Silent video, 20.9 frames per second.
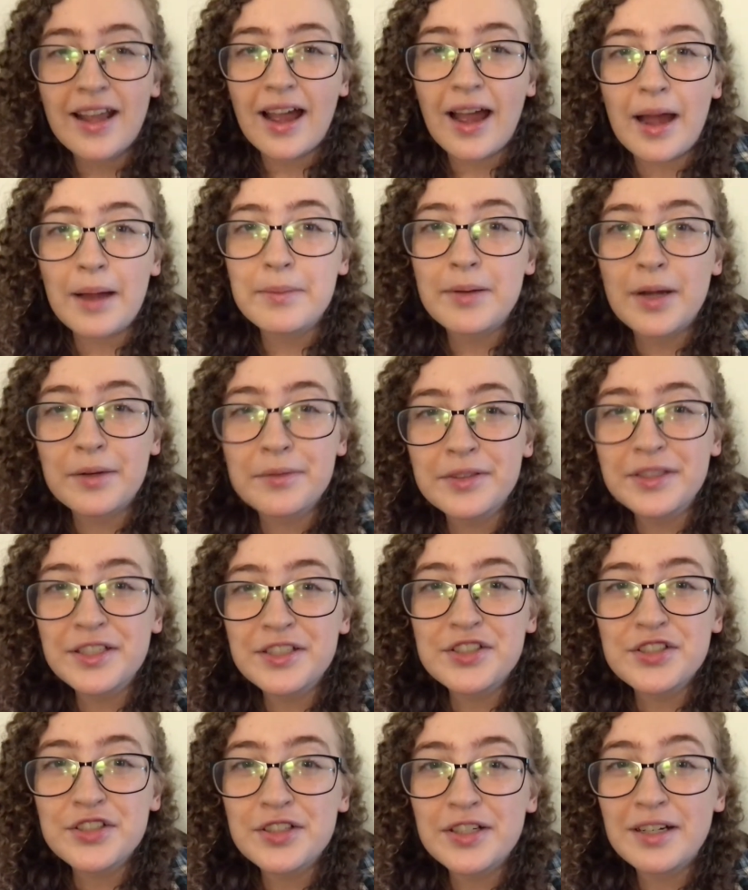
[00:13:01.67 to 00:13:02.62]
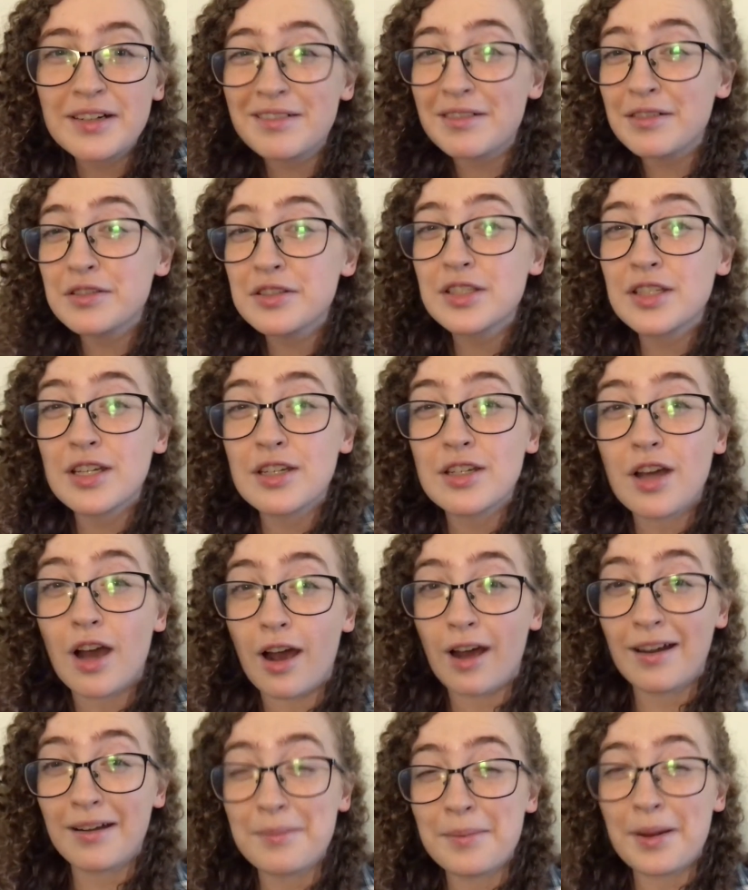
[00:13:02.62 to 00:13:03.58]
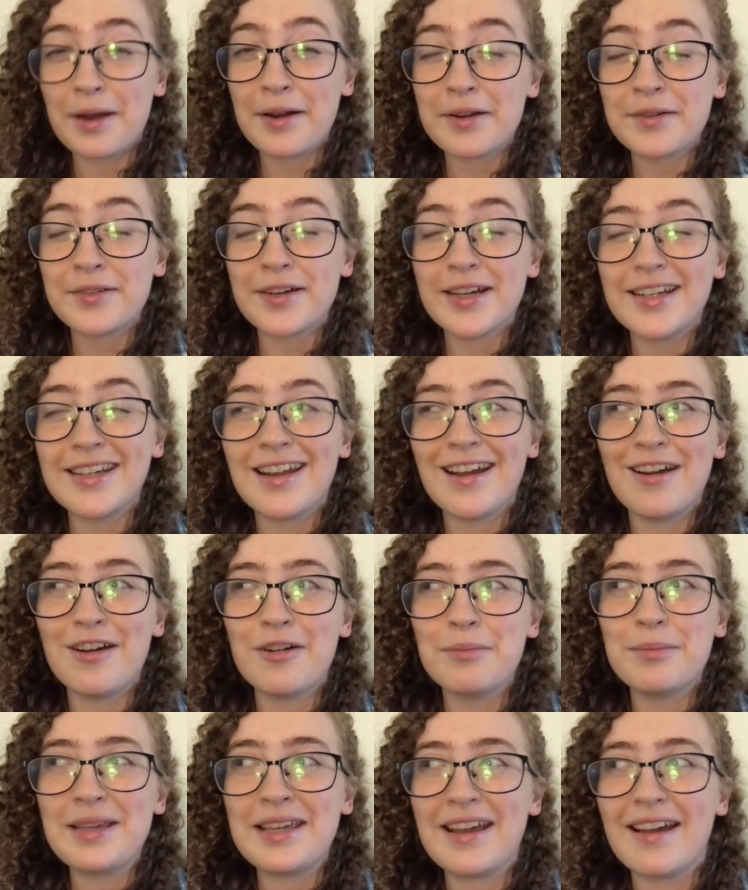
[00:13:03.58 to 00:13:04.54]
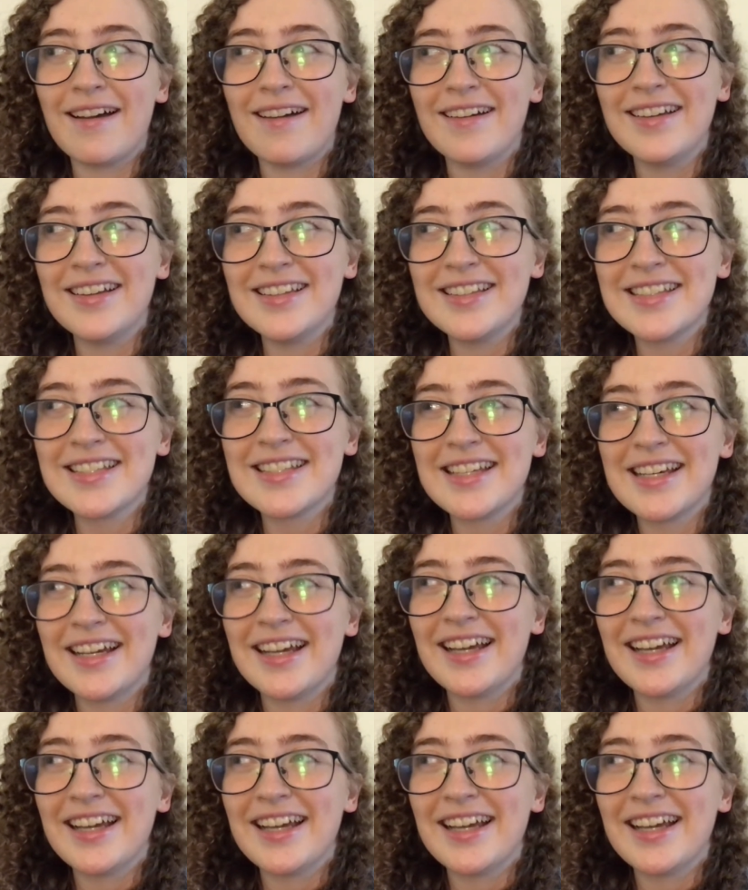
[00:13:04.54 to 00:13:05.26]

I'm not really sure how else to talk about it right now because